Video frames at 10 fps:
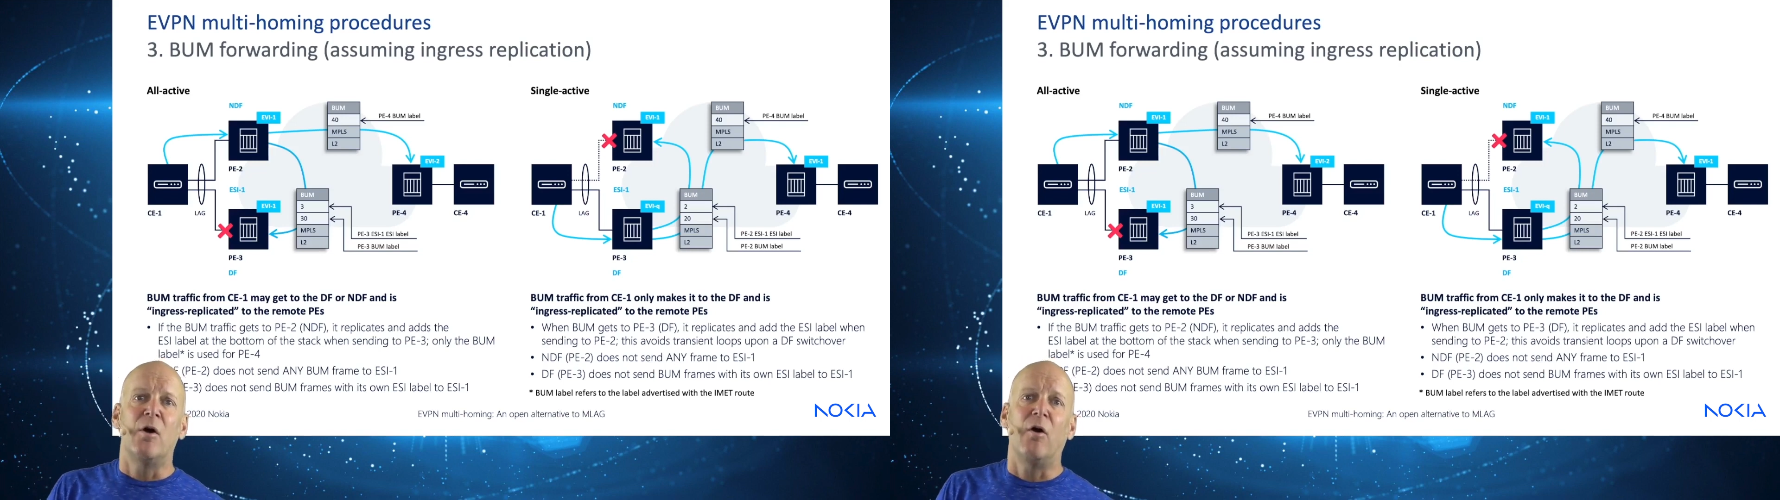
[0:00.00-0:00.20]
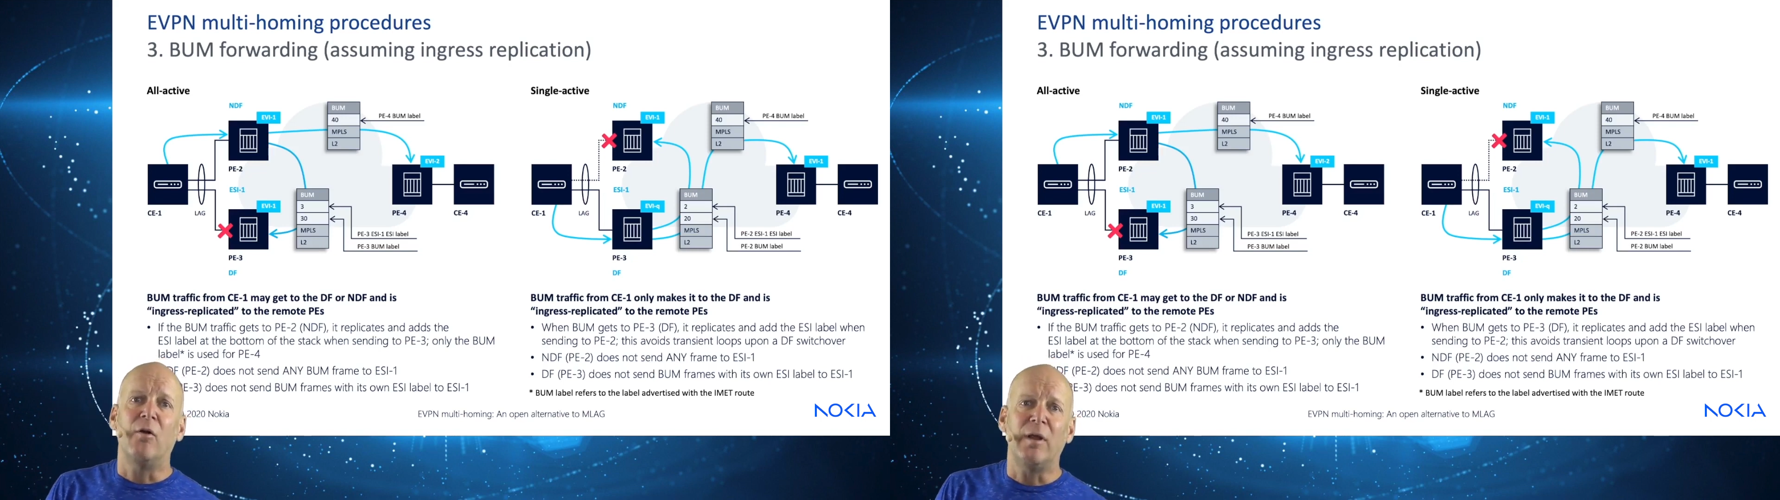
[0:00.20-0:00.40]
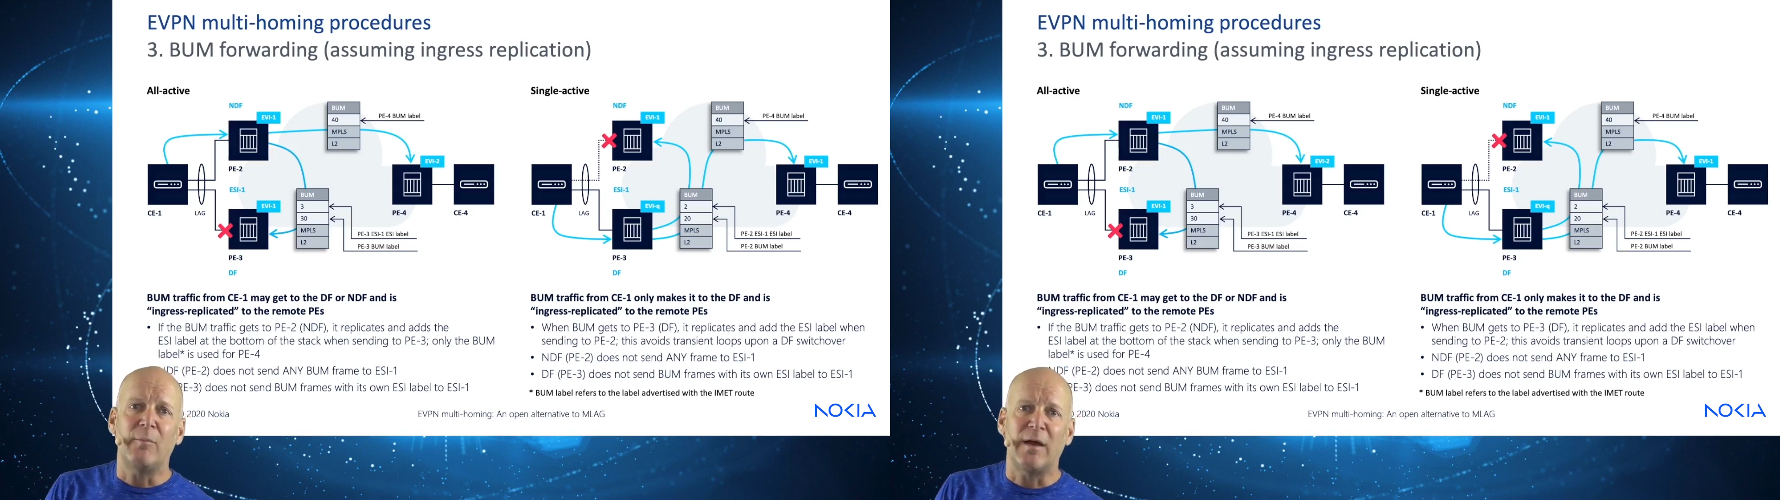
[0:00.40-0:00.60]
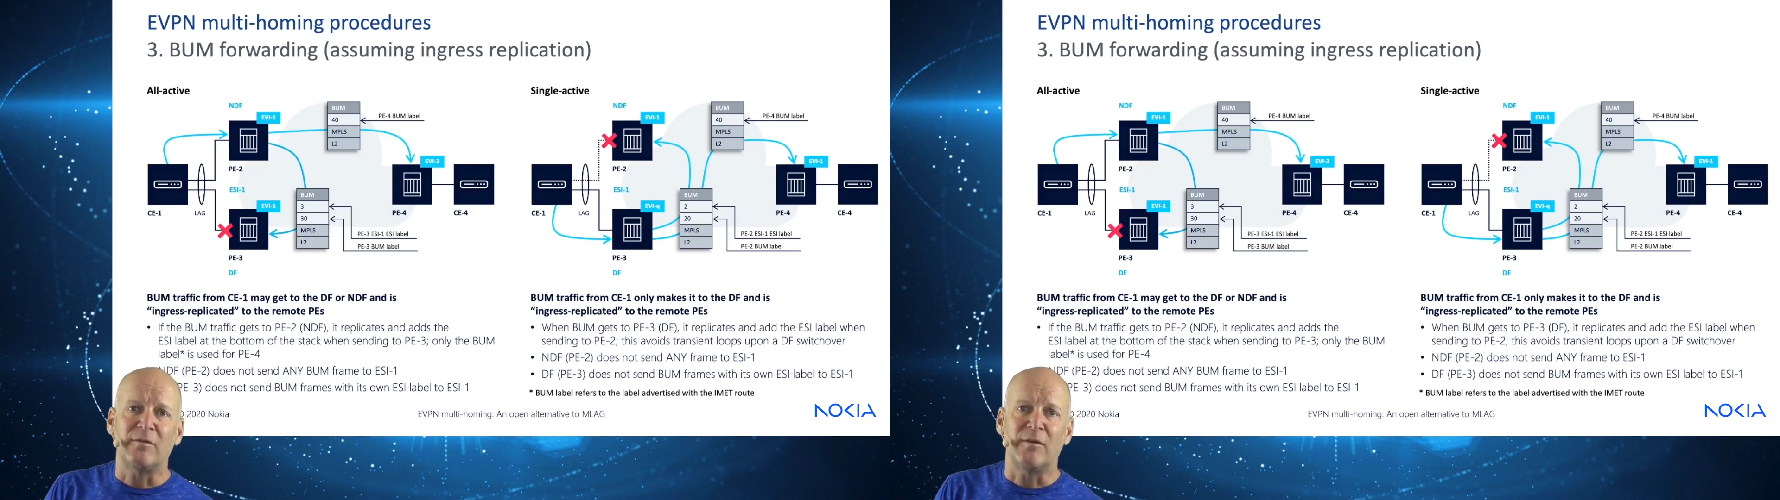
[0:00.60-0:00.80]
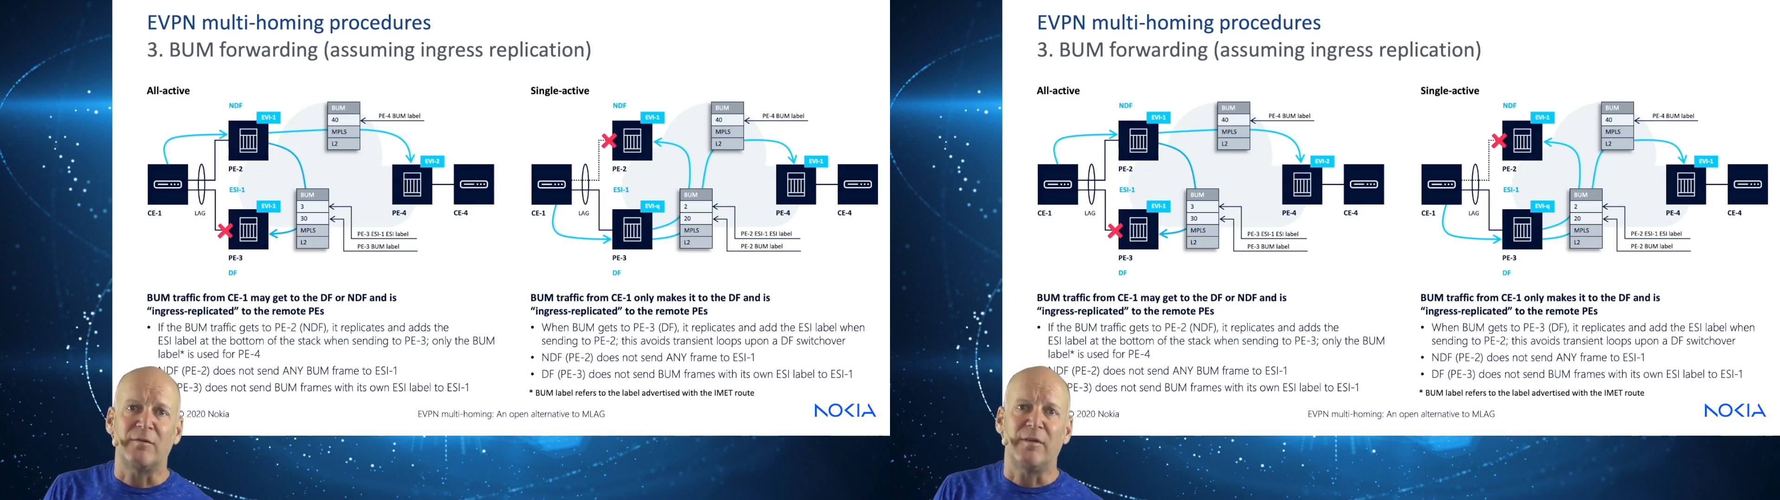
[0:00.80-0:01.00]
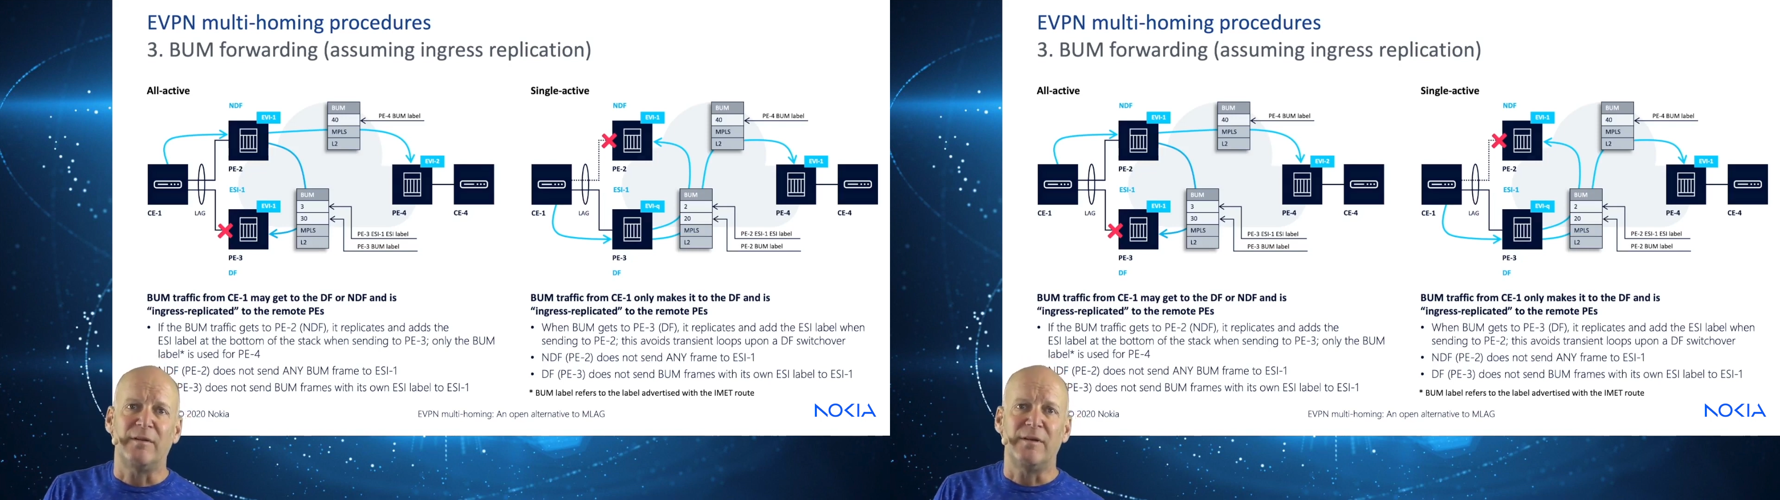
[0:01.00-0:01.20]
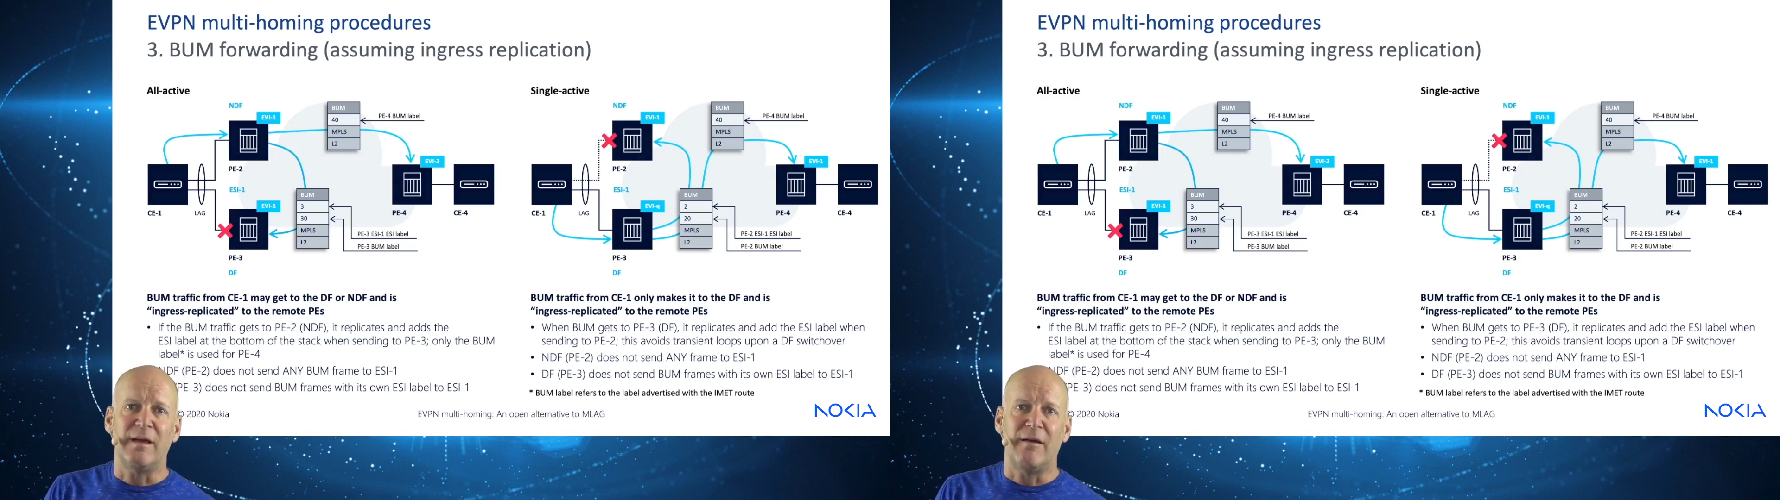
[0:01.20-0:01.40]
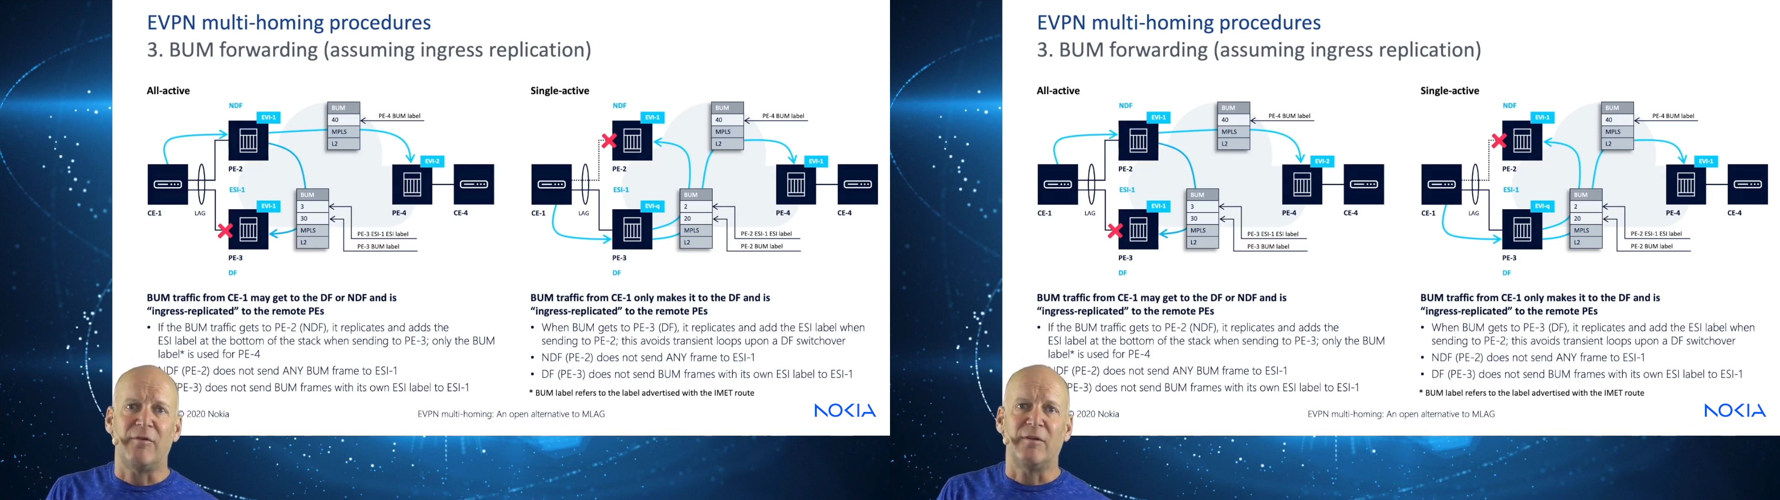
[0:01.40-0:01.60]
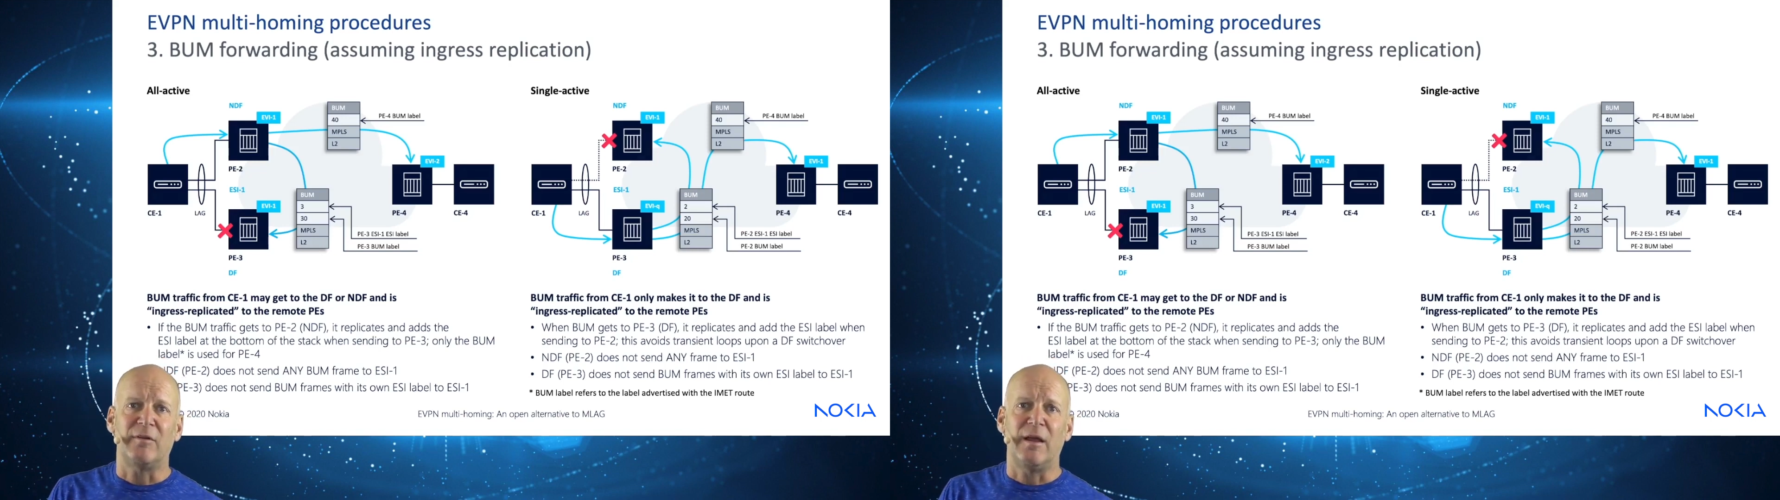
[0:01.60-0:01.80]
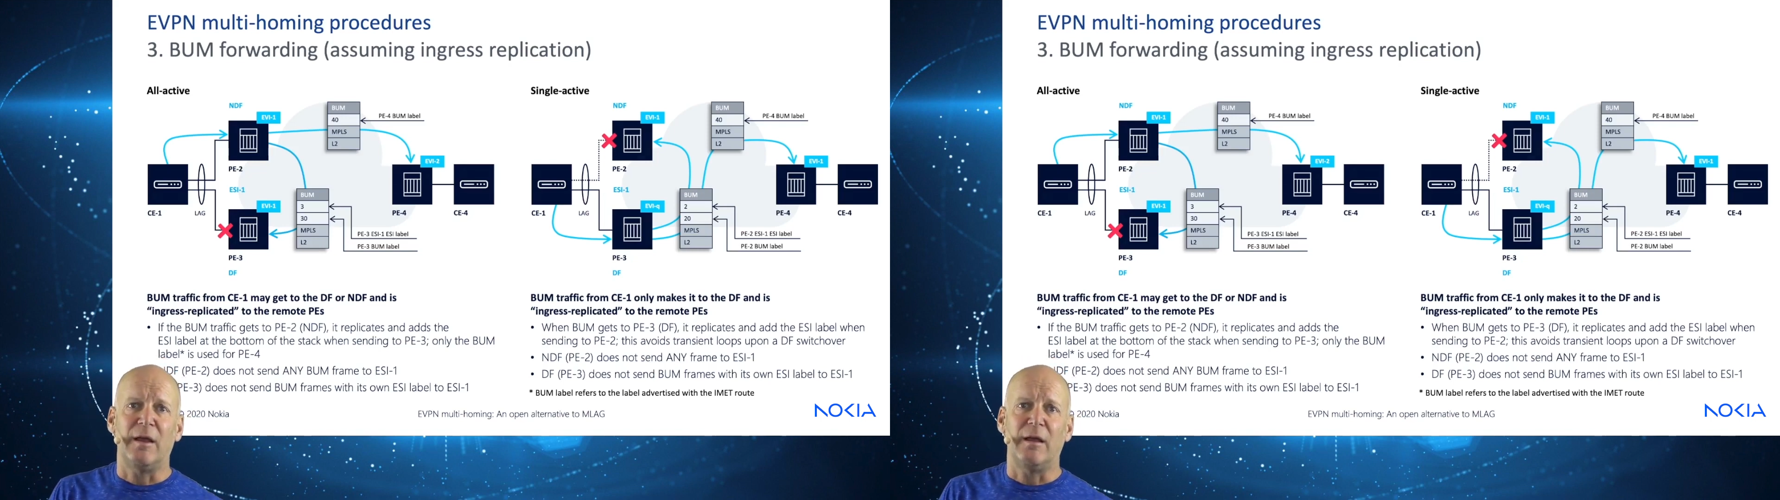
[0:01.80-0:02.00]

only makes it to the DF and is